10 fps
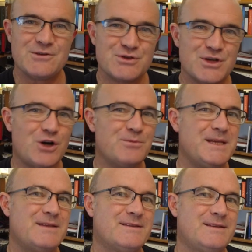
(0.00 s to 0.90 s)
Andrew told
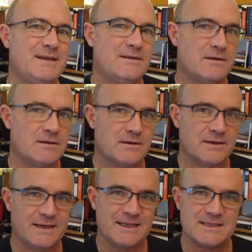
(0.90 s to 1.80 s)
me that
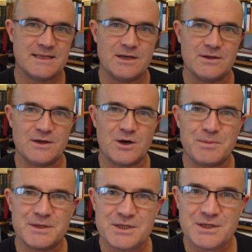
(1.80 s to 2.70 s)
the
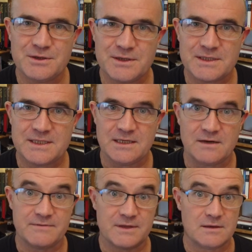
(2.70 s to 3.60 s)
opportunity
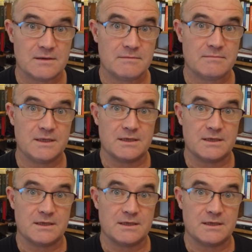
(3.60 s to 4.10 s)
of the